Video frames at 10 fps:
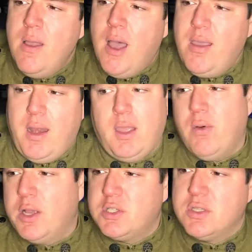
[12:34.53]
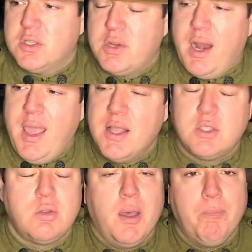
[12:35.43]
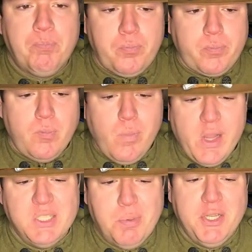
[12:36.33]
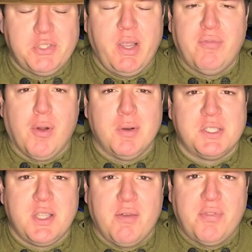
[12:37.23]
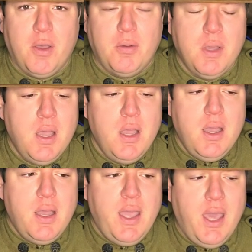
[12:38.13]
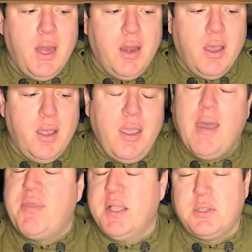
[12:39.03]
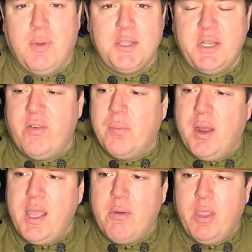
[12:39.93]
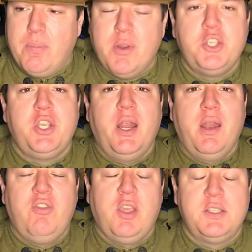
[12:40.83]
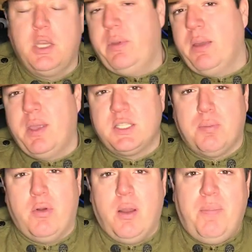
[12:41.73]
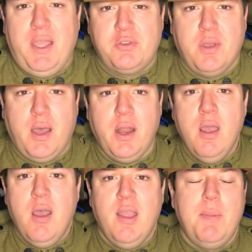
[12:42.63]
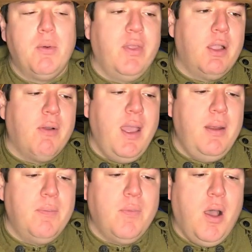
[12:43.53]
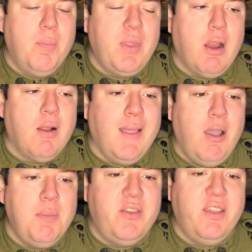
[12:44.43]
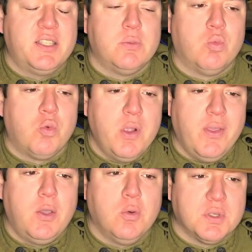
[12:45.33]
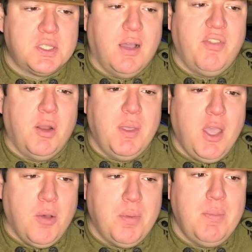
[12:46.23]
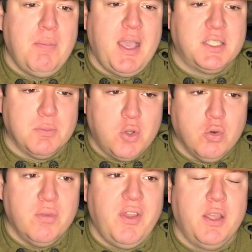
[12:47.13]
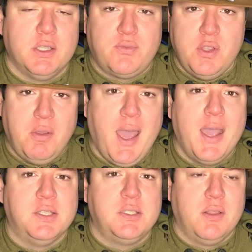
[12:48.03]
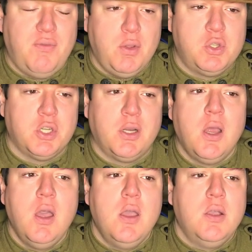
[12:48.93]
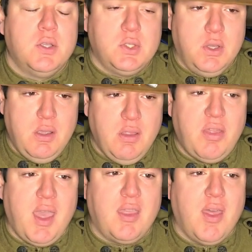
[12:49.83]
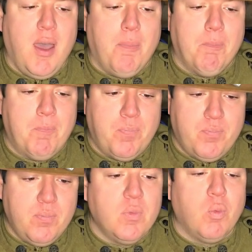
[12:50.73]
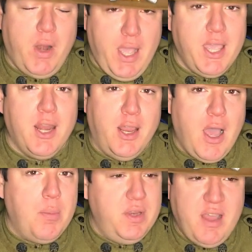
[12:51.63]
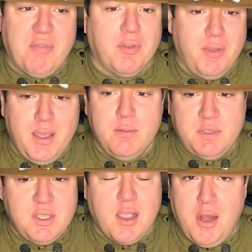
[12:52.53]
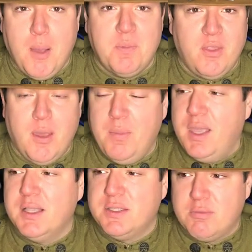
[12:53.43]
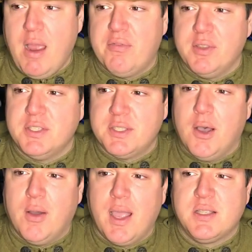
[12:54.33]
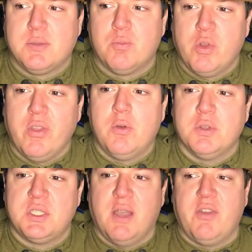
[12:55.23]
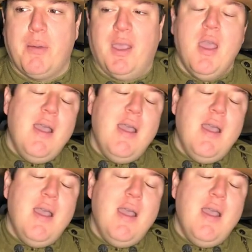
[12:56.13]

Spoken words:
I got any questions, I'll try to answer them. It's pretty straightforward stuff though. And yeah, thanks for watching everybody. I really appreciate it. If you consider becoming a supporter on Patreon, that'd be really great. They're allowing me to get some really cool stuff that'll be helping me make some cool videos for you guys in the future. So you can thank them when I get it. I'll be definitely sucking up to them because rightfully so. I got some really cool stuff coming.